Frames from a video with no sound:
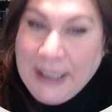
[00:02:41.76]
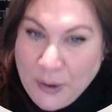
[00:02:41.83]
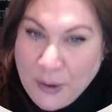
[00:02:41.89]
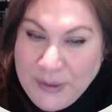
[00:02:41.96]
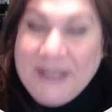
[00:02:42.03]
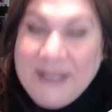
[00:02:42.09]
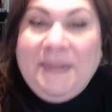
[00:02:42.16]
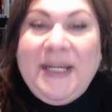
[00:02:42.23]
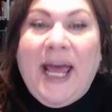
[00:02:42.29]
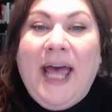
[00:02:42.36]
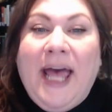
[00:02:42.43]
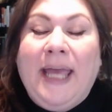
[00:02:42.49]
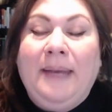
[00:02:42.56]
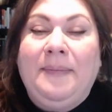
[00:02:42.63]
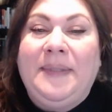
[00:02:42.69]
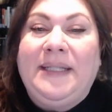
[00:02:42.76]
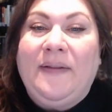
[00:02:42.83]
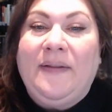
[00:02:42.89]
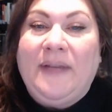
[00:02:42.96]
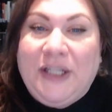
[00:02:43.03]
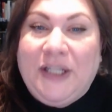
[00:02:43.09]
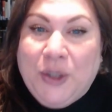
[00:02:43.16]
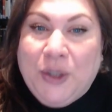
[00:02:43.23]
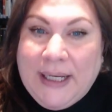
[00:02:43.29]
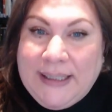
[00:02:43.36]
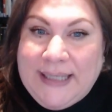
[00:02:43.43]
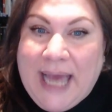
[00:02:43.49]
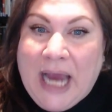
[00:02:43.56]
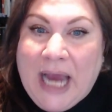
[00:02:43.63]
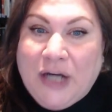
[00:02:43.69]
I know sometimes these
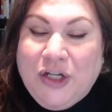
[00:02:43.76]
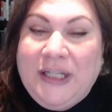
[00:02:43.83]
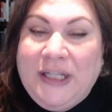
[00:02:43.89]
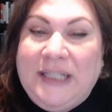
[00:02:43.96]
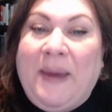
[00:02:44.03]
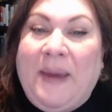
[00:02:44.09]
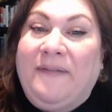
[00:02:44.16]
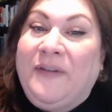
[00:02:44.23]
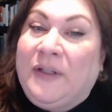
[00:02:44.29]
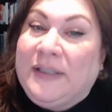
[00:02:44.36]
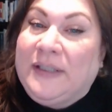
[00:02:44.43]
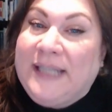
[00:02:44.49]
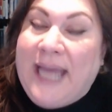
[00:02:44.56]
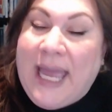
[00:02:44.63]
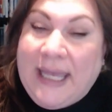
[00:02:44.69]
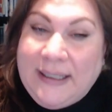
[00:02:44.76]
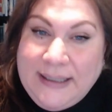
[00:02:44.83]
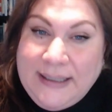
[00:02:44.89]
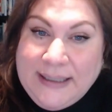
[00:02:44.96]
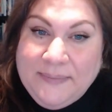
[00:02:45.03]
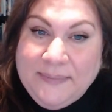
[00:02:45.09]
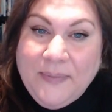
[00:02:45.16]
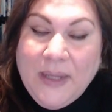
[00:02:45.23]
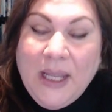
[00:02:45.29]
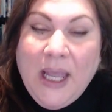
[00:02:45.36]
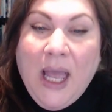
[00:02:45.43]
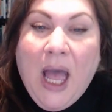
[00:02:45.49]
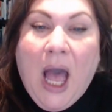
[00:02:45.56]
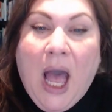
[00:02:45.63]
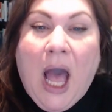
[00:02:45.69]
transactions might feel tense.
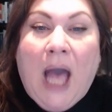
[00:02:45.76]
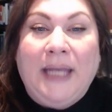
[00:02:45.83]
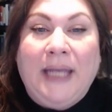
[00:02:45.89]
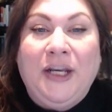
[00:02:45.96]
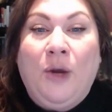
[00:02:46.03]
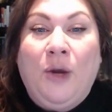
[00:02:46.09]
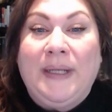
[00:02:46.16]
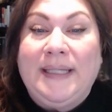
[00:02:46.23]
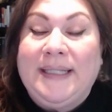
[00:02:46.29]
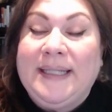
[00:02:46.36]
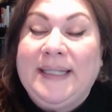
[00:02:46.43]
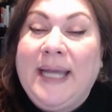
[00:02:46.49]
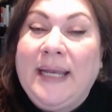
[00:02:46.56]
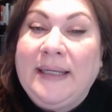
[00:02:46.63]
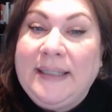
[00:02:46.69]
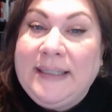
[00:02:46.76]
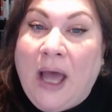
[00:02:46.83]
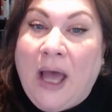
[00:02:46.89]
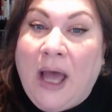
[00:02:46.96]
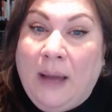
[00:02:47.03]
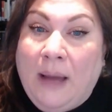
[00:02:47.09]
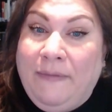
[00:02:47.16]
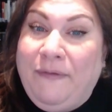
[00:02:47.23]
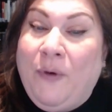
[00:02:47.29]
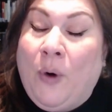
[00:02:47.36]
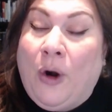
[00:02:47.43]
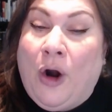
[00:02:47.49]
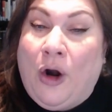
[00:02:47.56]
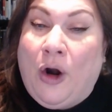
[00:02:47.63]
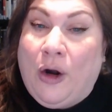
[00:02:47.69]
I know it's tense um,
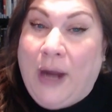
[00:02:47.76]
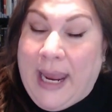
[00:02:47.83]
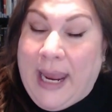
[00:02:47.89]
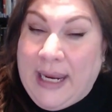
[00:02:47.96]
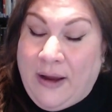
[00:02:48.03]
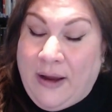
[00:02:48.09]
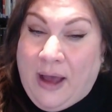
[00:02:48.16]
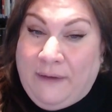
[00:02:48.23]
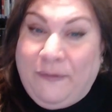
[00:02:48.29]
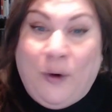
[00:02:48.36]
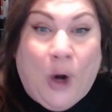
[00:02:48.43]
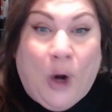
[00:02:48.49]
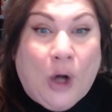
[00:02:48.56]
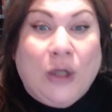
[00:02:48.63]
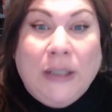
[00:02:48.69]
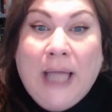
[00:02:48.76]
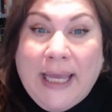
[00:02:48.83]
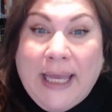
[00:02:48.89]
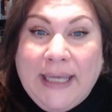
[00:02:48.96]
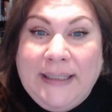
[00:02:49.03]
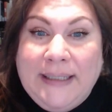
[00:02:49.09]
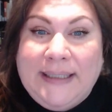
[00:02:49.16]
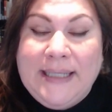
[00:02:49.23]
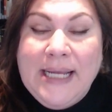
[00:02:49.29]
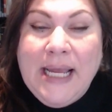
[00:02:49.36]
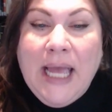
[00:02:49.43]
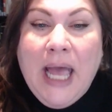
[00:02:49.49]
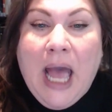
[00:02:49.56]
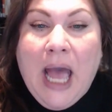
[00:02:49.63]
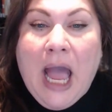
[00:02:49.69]
for our uh, for our clients.
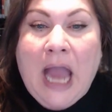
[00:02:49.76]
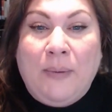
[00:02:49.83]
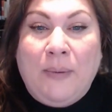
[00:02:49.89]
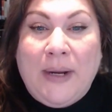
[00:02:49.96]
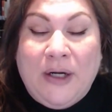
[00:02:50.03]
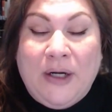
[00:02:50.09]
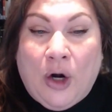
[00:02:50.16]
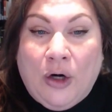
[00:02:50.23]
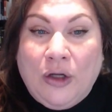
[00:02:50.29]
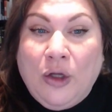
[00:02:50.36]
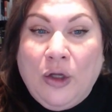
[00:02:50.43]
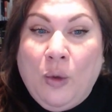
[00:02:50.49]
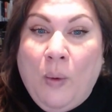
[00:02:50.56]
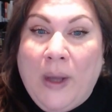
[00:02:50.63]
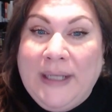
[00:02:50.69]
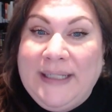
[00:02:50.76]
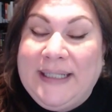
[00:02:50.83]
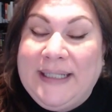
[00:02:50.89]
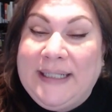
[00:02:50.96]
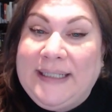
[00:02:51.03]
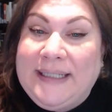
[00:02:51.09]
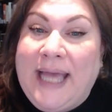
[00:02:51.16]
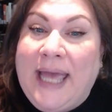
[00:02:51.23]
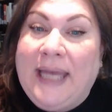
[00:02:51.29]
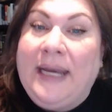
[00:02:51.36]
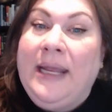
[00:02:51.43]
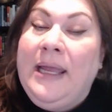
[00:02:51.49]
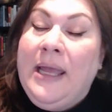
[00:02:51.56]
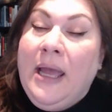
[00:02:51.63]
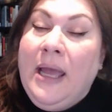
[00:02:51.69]
I read an article once that
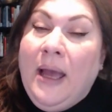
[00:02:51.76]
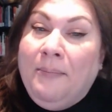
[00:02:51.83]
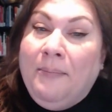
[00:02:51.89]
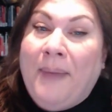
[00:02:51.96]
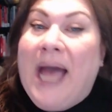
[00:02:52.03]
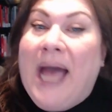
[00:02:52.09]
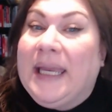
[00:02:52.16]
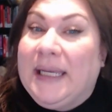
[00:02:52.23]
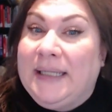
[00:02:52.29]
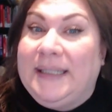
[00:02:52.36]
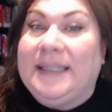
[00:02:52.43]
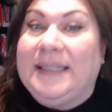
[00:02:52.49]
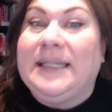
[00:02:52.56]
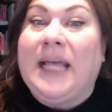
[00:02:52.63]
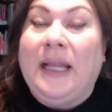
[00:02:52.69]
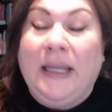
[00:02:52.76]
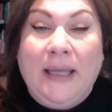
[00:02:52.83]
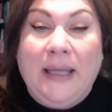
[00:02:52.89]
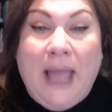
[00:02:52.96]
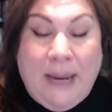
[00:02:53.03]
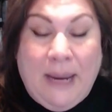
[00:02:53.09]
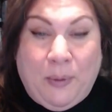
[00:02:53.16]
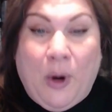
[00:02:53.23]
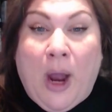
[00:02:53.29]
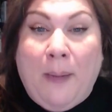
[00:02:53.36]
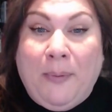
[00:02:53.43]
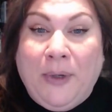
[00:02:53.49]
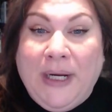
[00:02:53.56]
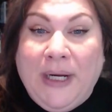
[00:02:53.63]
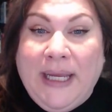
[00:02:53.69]
said buying and selling a
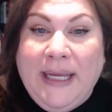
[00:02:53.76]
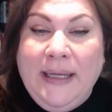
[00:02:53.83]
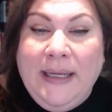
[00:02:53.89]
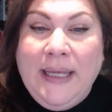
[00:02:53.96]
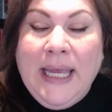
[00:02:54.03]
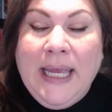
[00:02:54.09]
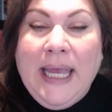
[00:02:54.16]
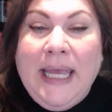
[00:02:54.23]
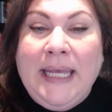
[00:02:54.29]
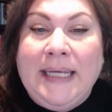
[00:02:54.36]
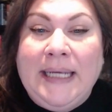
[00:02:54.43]
property